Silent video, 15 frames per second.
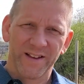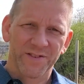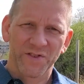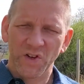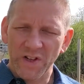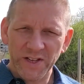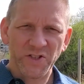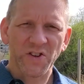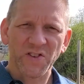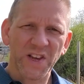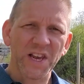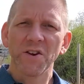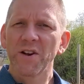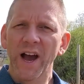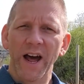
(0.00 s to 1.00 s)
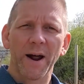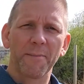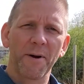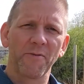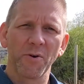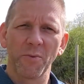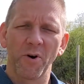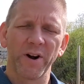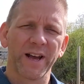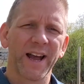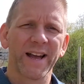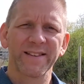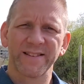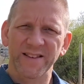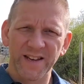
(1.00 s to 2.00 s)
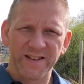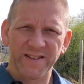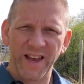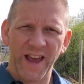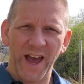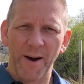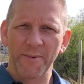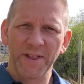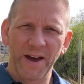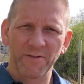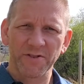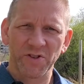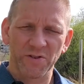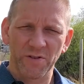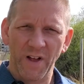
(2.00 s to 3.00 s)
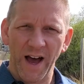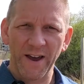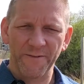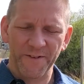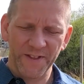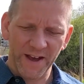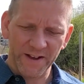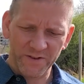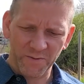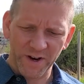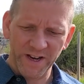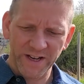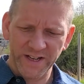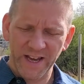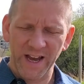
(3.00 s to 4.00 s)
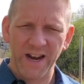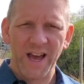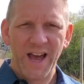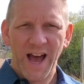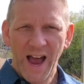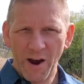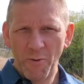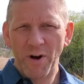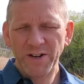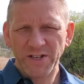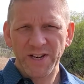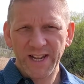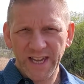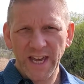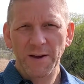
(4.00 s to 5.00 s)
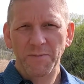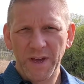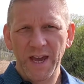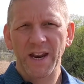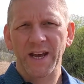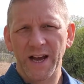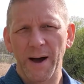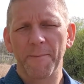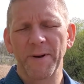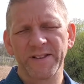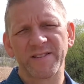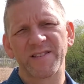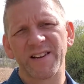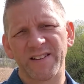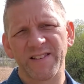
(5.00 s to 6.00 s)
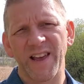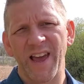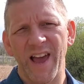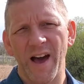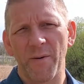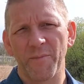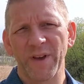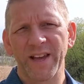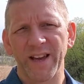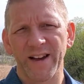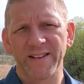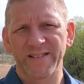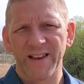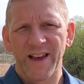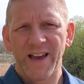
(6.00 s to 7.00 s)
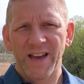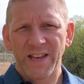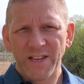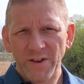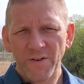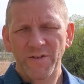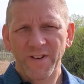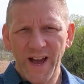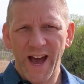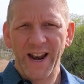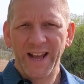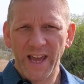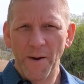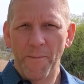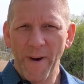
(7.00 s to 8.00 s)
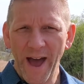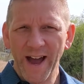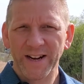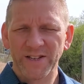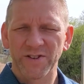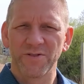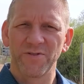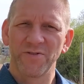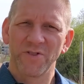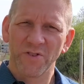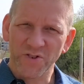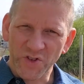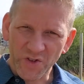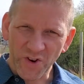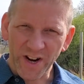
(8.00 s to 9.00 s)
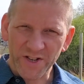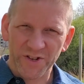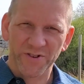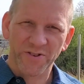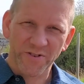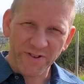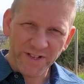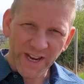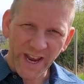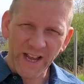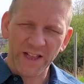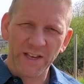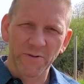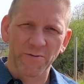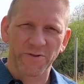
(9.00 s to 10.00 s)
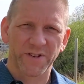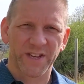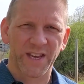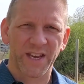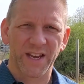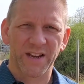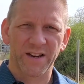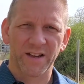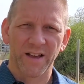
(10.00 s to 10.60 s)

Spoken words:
So let's just say you got up every morning at 6 a.m. and that was your life and that's what you did. I want you to keep getting up at 6 a.m. because you got to get back to your structure, your daily routine.